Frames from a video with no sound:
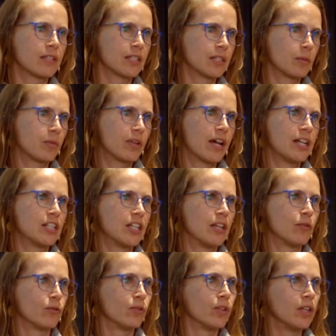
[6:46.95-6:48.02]
the supply
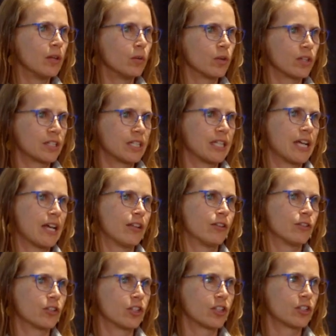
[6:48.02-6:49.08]
chain really work
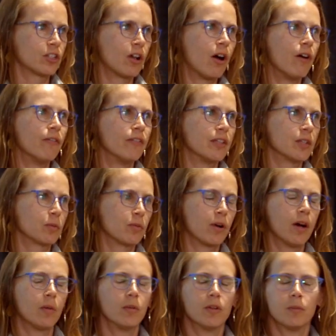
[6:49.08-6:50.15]
together to solve this
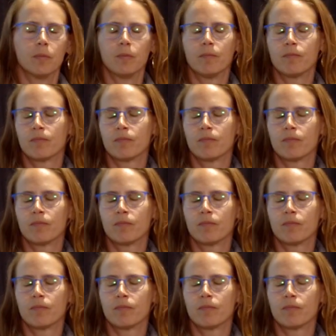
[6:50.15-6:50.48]
problem?